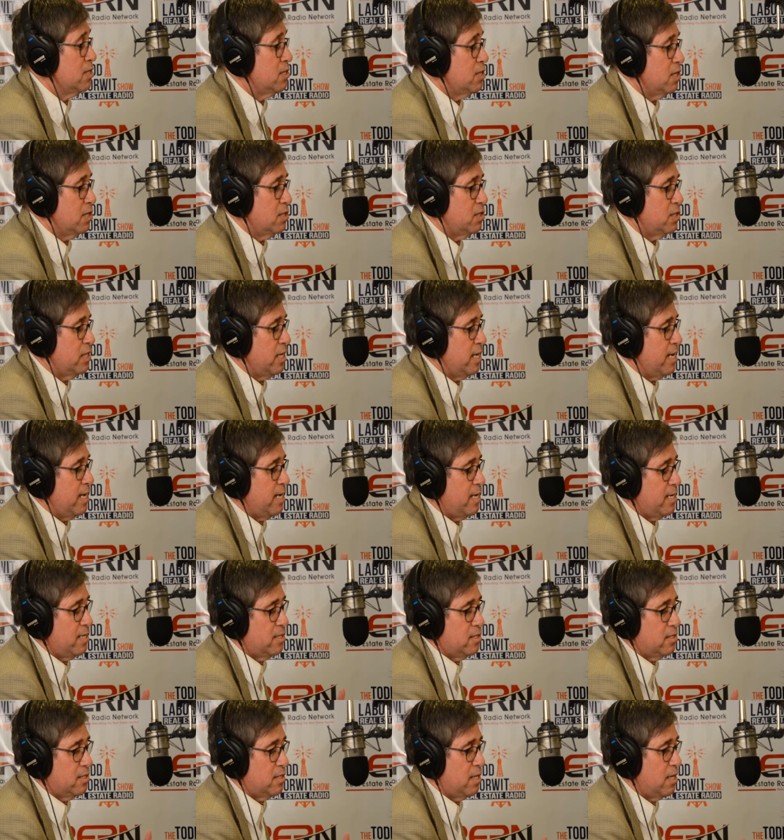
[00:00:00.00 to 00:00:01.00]
such
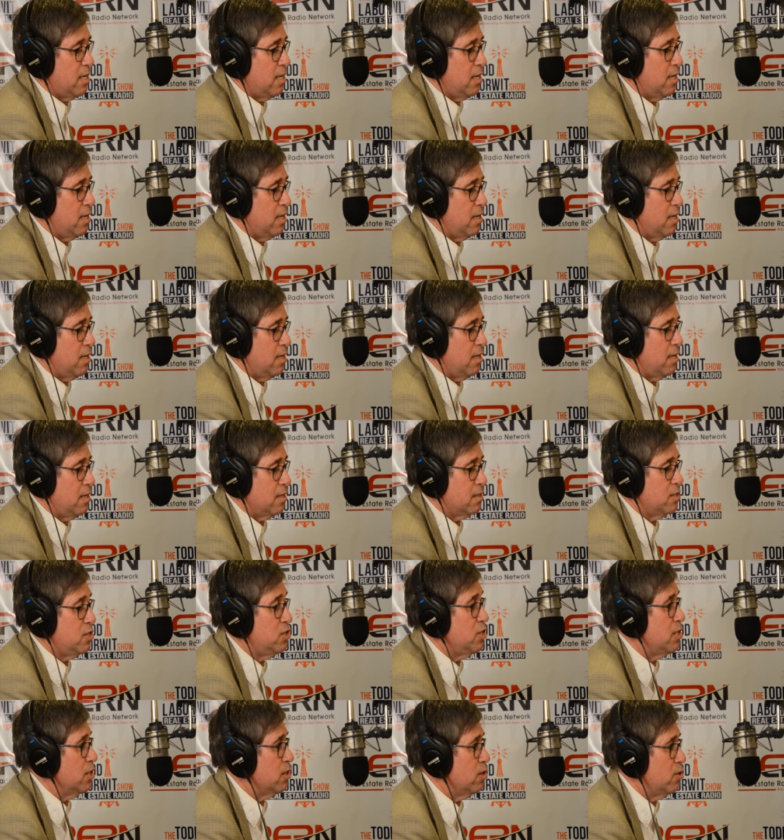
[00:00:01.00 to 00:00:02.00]
as
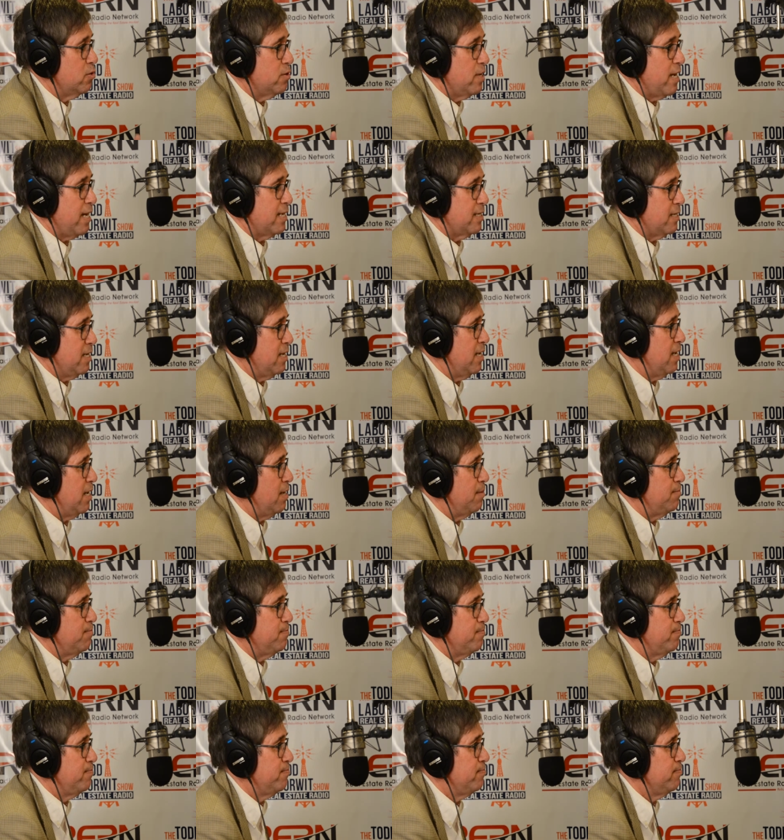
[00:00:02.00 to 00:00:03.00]
uh,
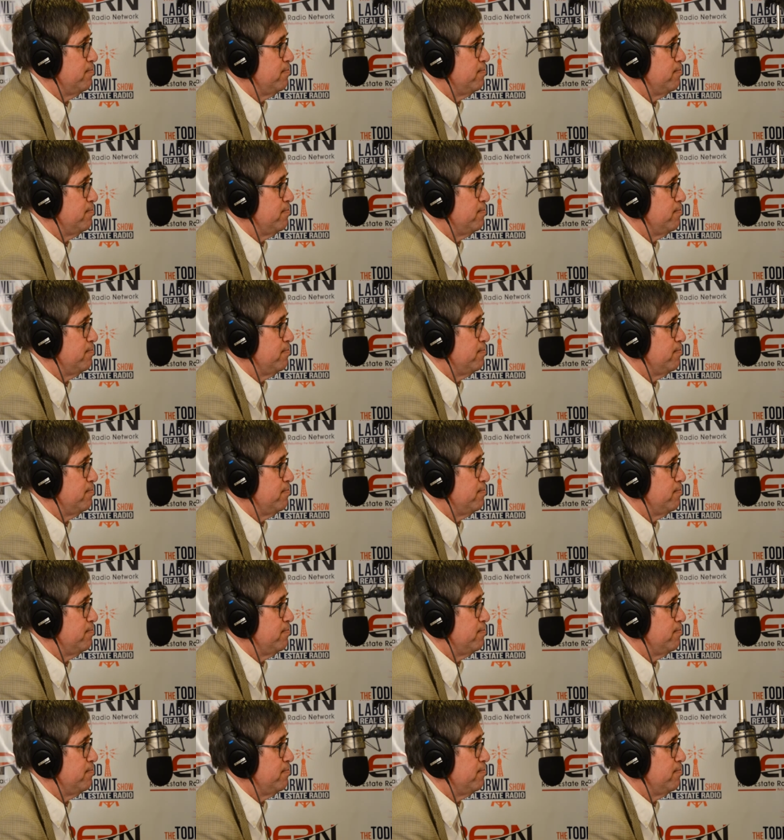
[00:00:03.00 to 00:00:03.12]
Zillow.com.